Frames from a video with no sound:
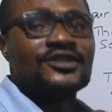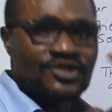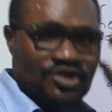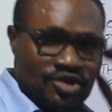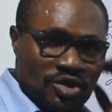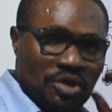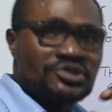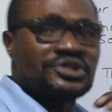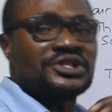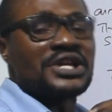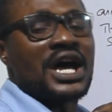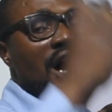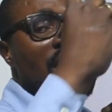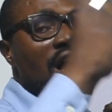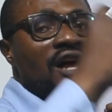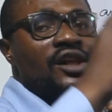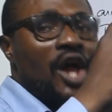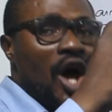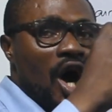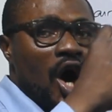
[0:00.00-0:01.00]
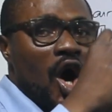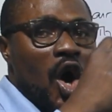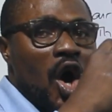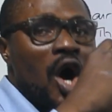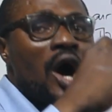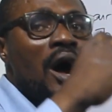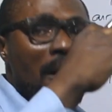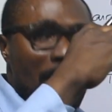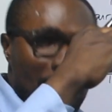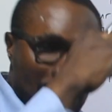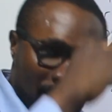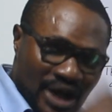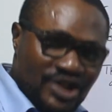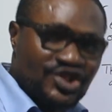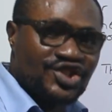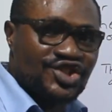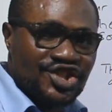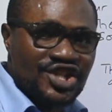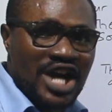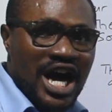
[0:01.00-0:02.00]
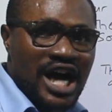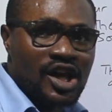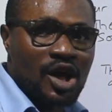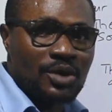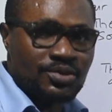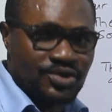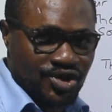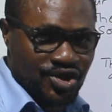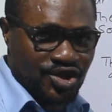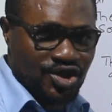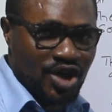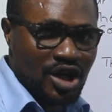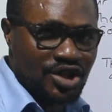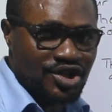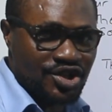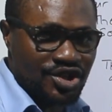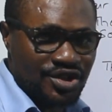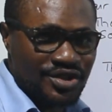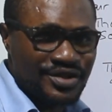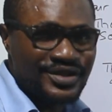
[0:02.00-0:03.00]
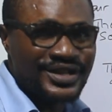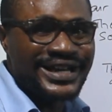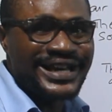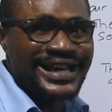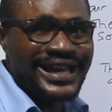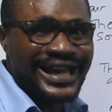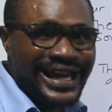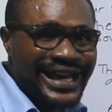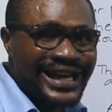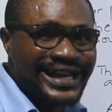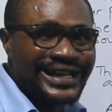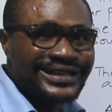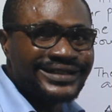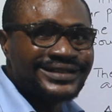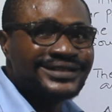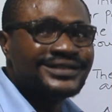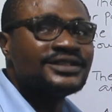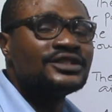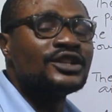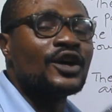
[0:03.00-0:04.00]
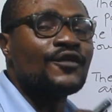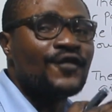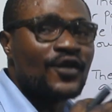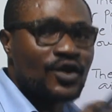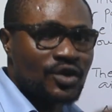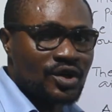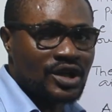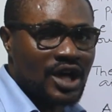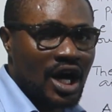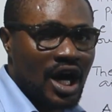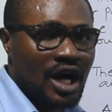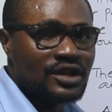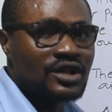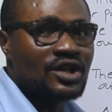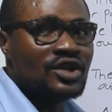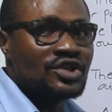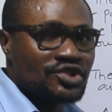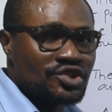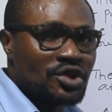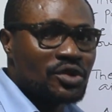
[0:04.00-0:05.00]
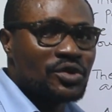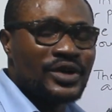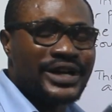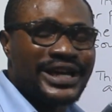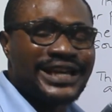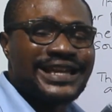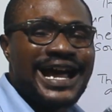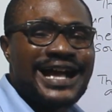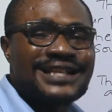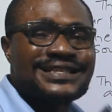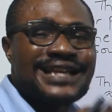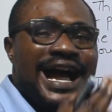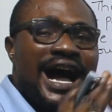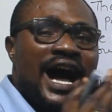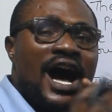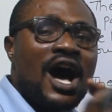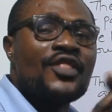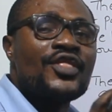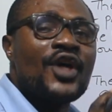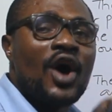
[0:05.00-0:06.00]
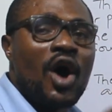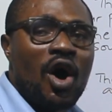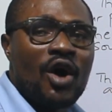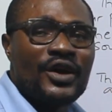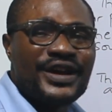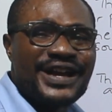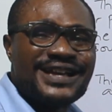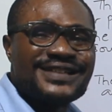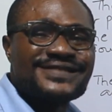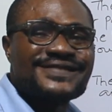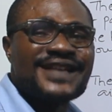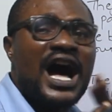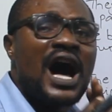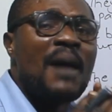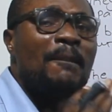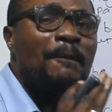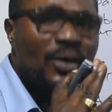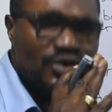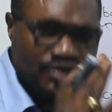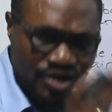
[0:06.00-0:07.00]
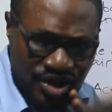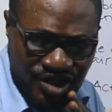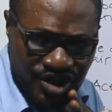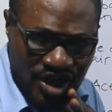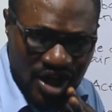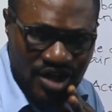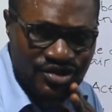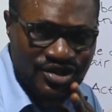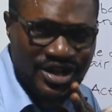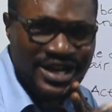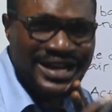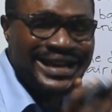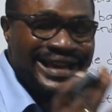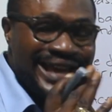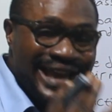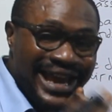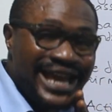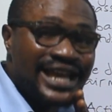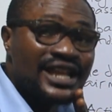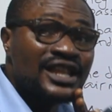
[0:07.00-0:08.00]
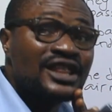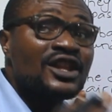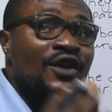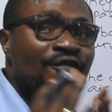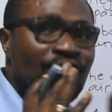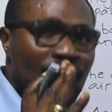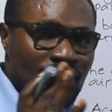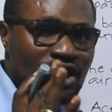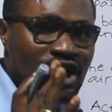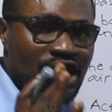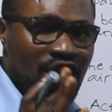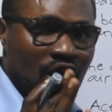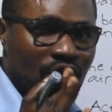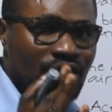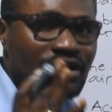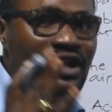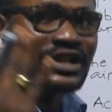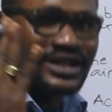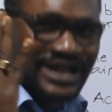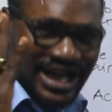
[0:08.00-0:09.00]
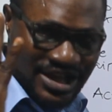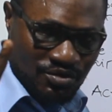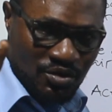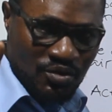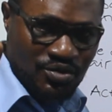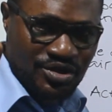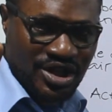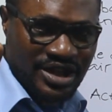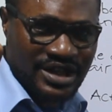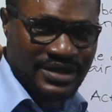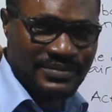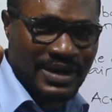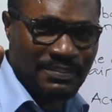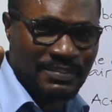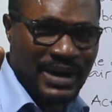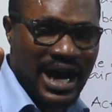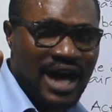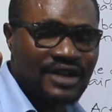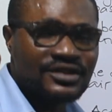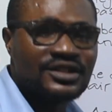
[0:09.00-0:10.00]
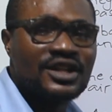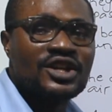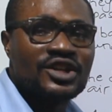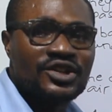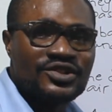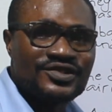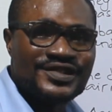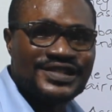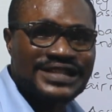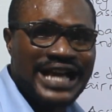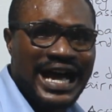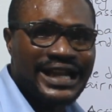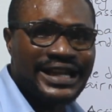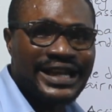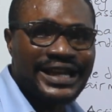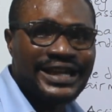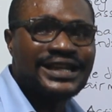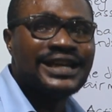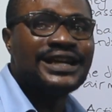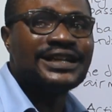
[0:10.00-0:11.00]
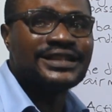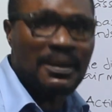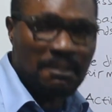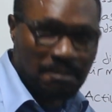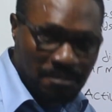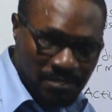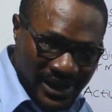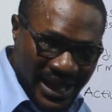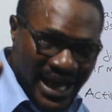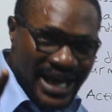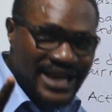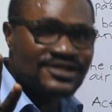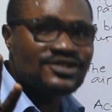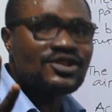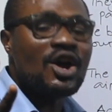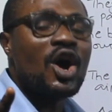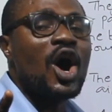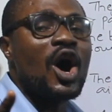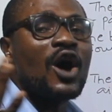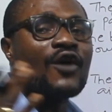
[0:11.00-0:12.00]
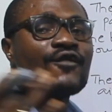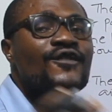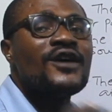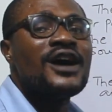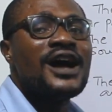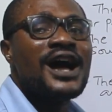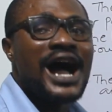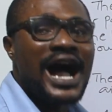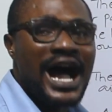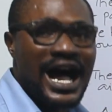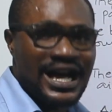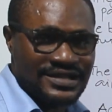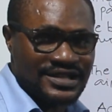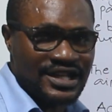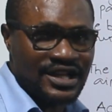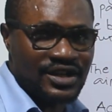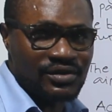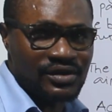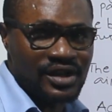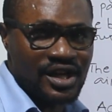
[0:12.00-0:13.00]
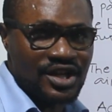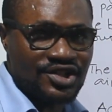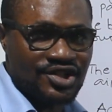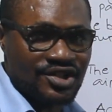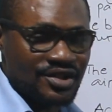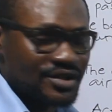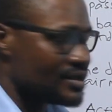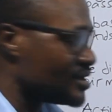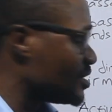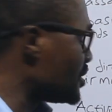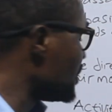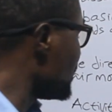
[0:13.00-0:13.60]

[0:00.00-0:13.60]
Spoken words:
total or partial obstruction in the vocal cord. So looking at how the organs are positioned in the vocal cord, that's what we're talking about concerning the place of articulation.